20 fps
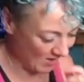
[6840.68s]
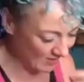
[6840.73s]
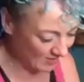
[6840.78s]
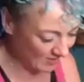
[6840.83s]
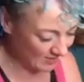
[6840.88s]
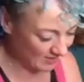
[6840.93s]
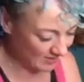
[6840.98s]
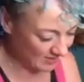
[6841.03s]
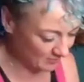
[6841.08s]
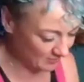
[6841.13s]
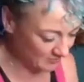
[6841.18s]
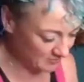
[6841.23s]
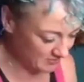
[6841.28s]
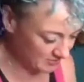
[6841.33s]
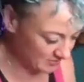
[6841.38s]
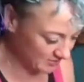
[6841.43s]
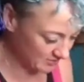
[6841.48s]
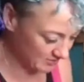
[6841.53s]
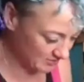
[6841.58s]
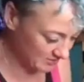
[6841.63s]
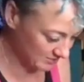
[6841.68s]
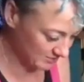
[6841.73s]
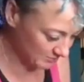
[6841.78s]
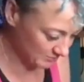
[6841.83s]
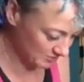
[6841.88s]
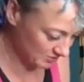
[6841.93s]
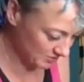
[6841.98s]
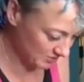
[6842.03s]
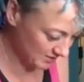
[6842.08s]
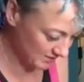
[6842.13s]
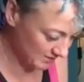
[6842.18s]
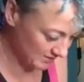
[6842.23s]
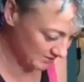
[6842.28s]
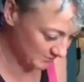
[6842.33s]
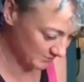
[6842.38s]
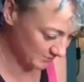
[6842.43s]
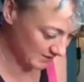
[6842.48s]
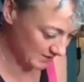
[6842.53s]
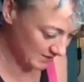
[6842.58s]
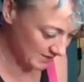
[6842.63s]
Okay, I'm just going to smush the
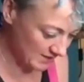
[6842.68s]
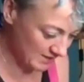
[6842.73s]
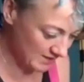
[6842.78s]
last bit